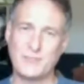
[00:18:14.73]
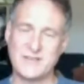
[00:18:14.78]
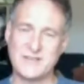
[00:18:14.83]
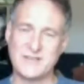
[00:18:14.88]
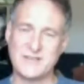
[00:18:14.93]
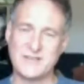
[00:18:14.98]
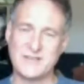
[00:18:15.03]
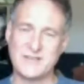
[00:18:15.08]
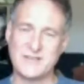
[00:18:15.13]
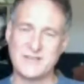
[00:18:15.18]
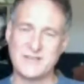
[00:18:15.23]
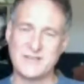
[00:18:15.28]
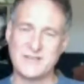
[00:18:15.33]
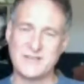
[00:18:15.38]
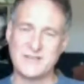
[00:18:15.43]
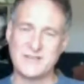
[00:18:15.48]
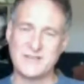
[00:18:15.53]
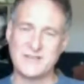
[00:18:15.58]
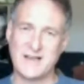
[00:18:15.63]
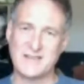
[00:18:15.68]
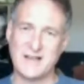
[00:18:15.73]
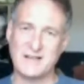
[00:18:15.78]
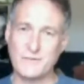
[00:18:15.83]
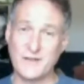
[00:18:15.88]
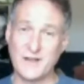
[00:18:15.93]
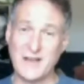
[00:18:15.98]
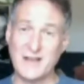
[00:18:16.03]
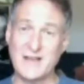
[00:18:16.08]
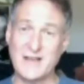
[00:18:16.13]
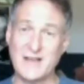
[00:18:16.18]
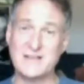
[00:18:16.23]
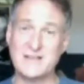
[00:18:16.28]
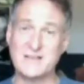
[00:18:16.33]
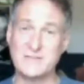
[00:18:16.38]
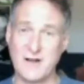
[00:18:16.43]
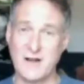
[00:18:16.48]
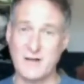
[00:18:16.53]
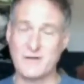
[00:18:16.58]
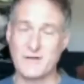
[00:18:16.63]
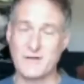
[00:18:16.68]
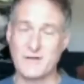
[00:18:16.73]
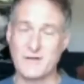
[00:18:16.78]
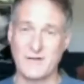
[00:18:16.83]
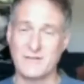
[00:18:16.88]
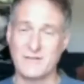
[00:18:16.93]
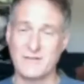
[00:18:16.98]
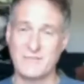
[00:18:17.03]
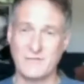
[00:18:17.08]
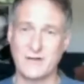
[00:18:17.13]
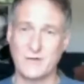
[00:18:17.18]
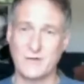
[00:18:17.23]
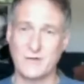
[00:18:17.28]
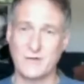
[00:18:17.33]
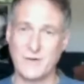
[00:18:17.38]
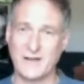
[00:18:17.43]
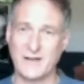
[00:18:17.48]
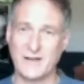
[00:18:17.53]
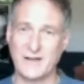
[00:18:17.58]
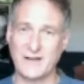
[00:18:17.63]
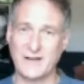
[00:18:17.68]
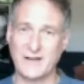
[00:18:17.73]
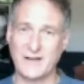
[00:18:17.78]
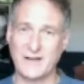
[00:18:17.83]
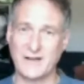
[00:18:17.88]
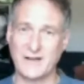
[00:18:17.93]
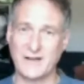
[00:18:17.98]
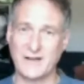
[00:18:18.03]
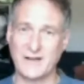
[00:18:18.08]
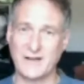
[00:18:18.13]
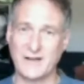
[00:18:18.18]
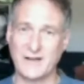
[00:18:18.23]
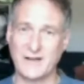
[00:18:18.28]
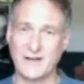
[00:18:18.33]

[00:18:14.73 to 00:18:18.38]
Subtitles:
But it is growing very, very quickly.